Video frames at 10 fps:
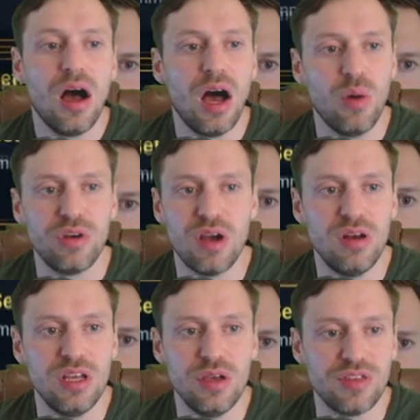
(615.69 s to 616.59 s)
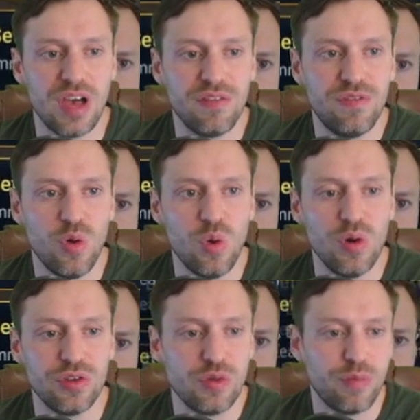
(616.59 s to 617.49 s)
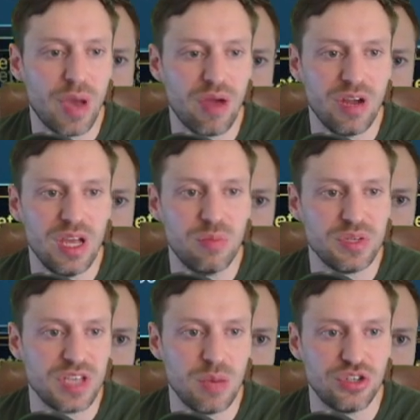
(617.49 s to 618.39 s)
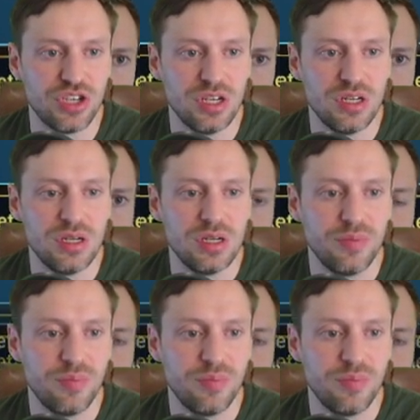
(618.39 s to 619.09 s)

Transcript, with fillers: I would only use that for Swift Parry, Perception,